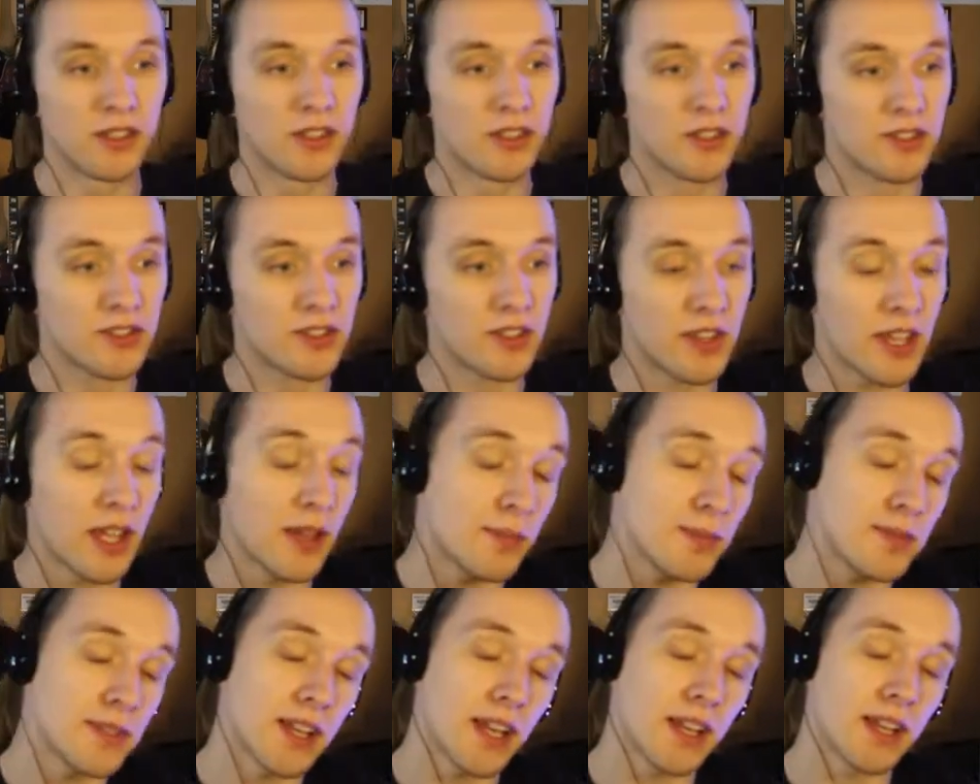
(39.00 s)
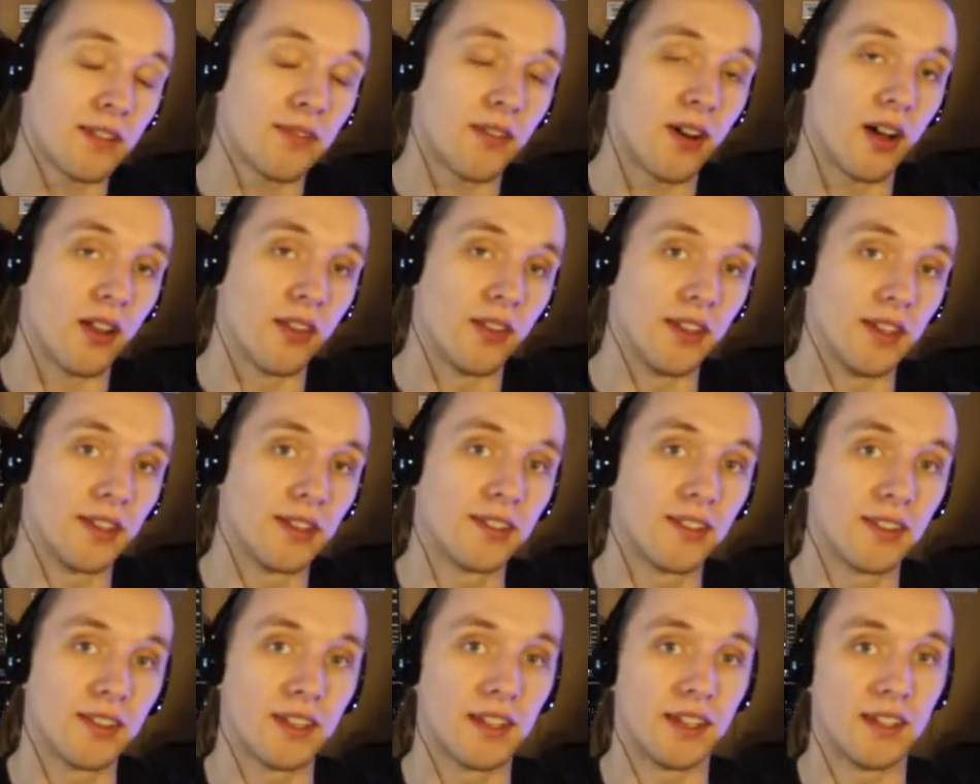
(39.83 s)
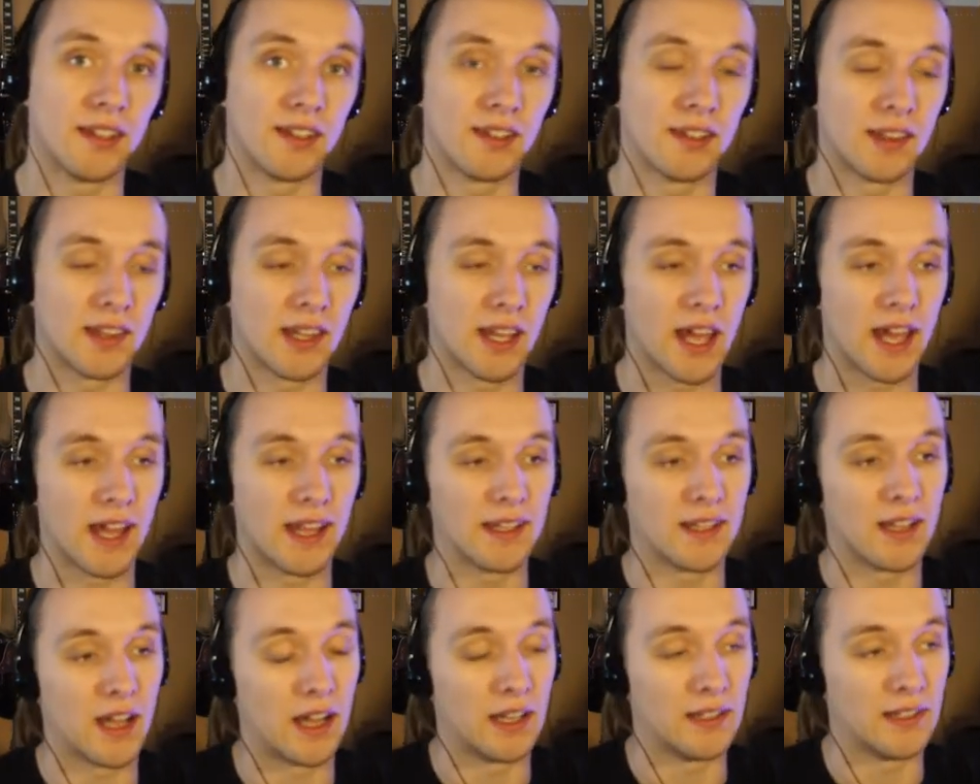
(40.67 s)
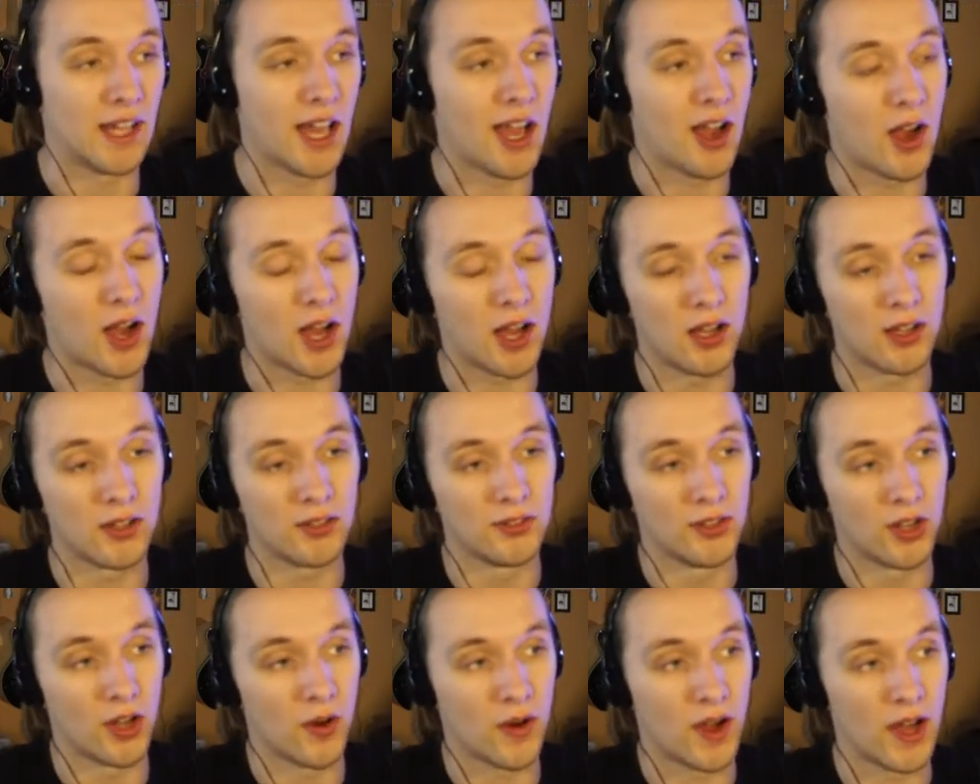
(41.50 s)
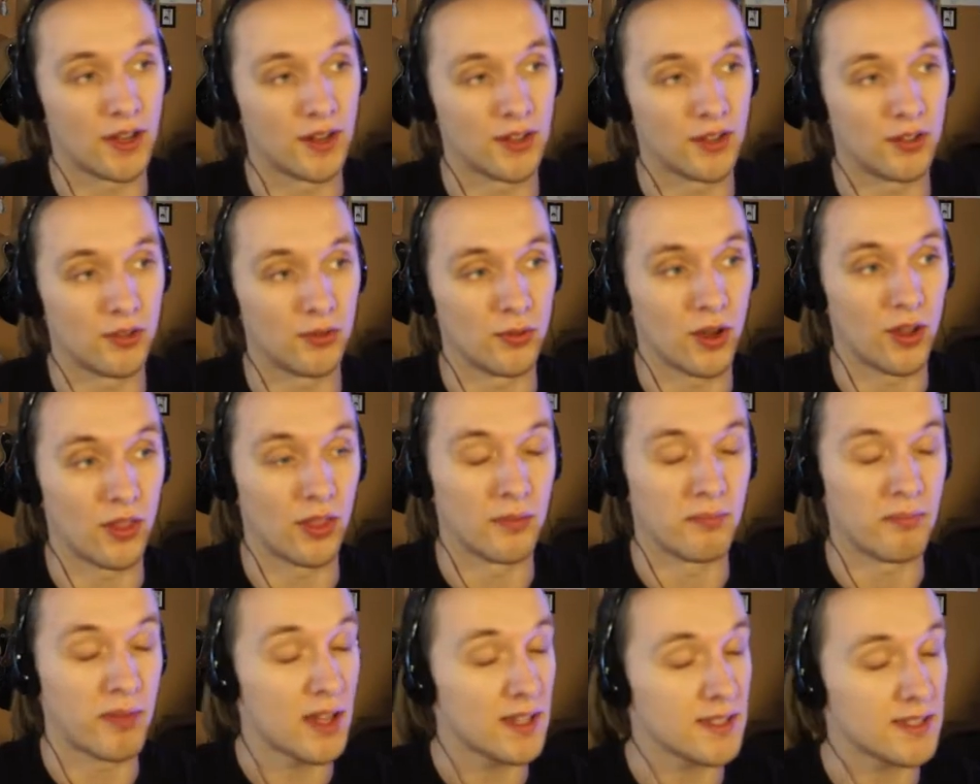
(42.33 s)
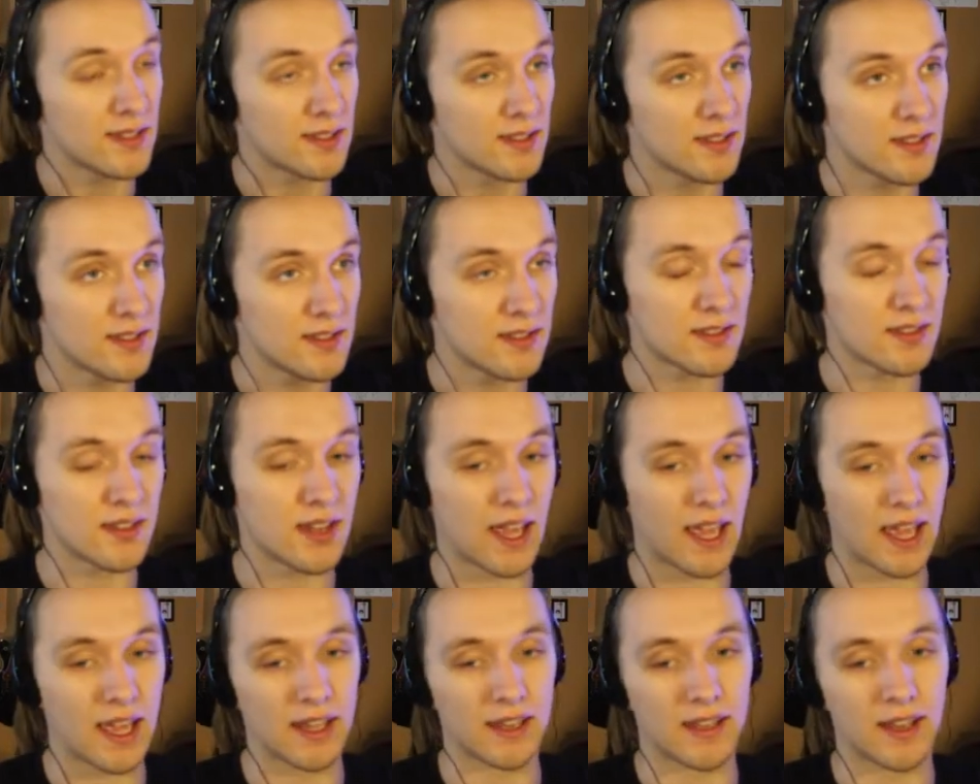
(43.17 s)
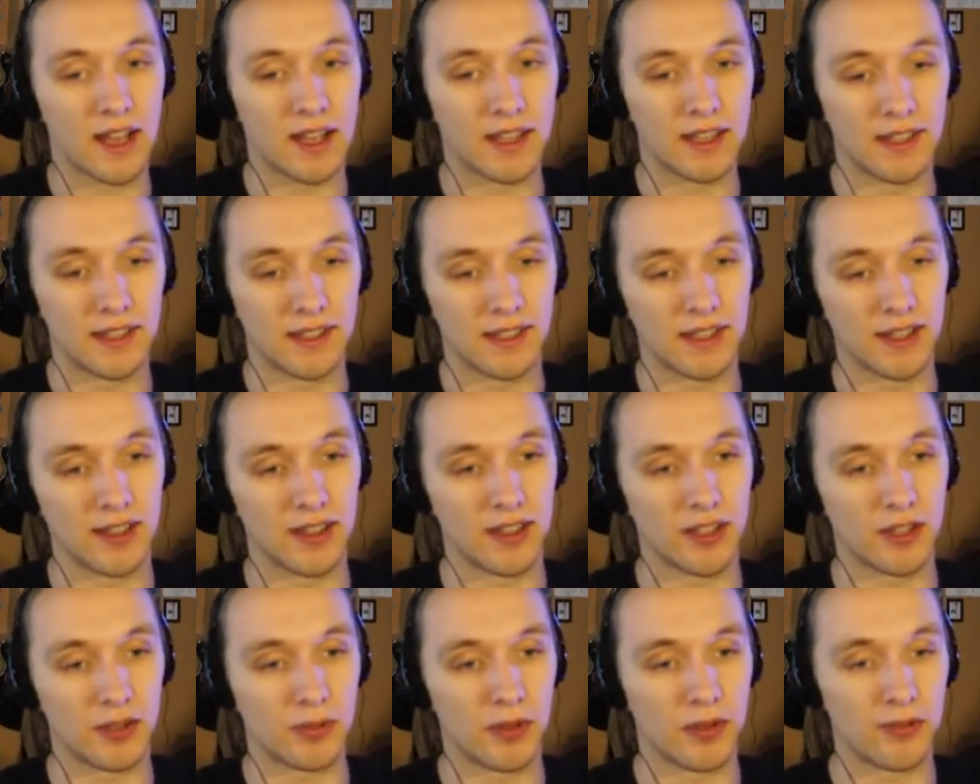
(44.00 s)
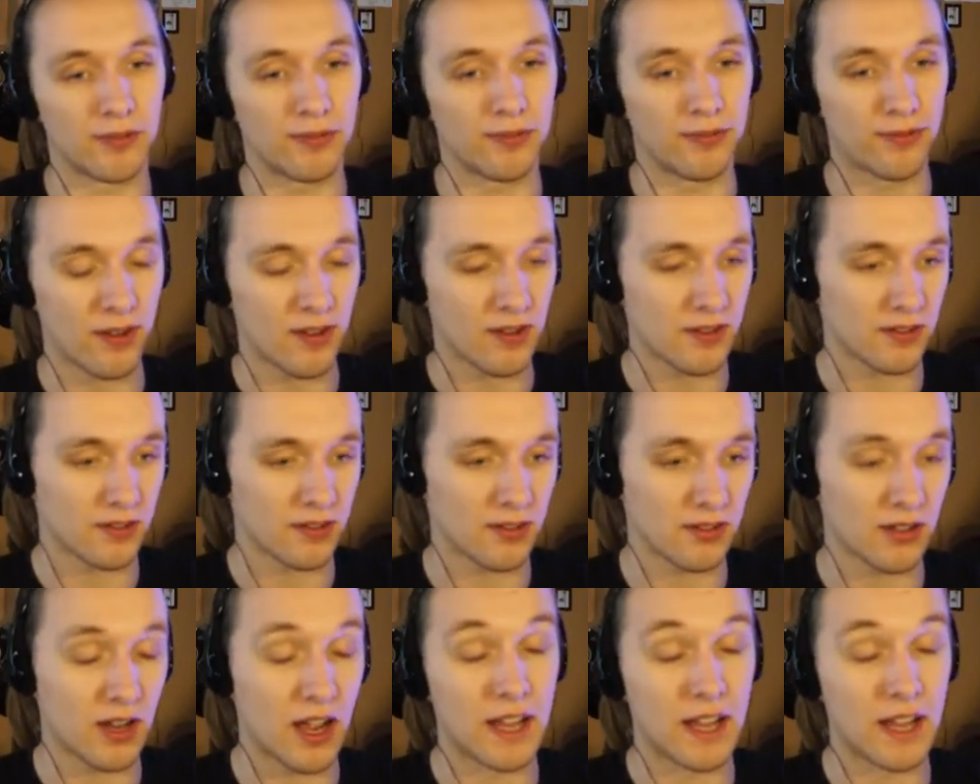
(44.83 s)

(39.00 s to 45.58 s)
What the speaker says: So the upside of all this is that I now know how to do all the puzzles, and I can get a little bit farther.